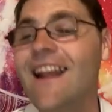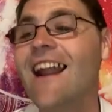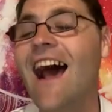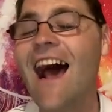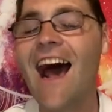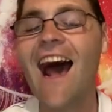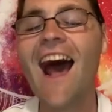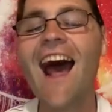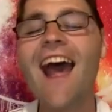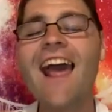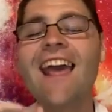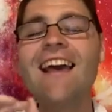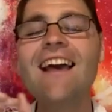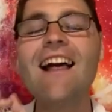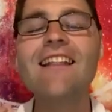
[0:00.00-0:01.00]
And
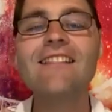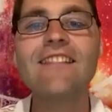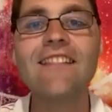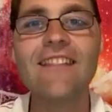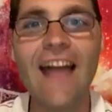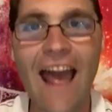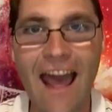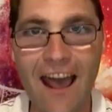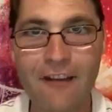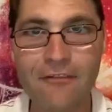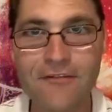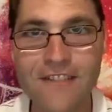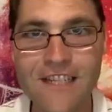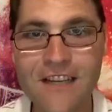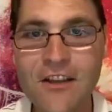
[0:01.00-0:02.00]
I
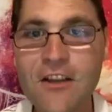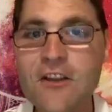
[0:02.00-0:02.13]
laughed